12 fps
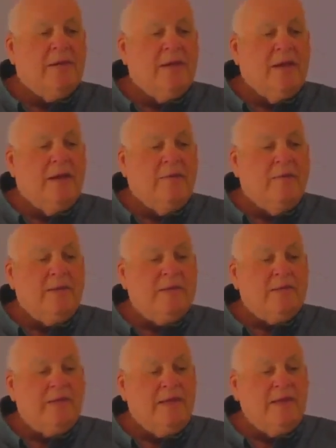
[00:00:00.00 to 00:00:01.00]
And we
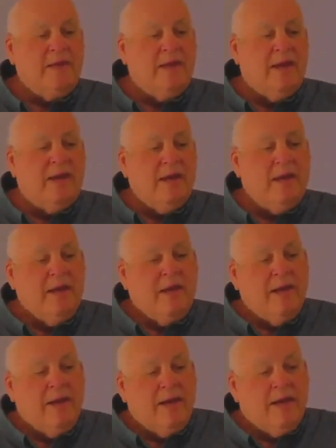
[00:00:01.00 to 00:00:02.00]
see that
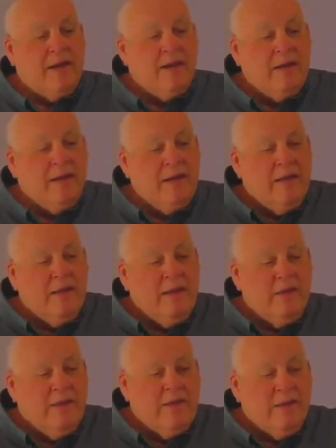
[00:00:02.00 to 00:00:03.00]

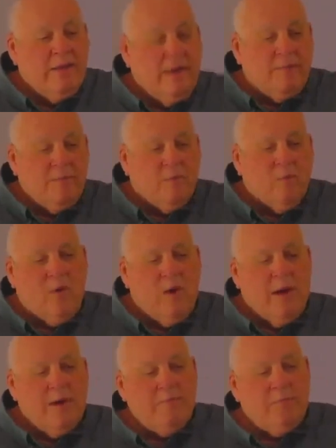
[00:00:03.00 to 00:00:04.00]
the number
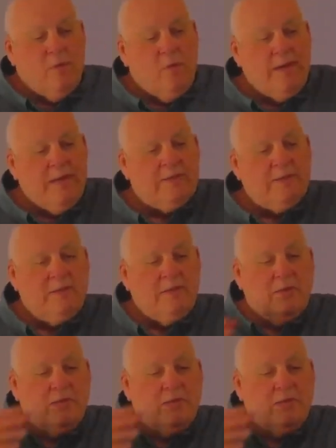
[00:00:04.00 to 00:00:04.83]
one points to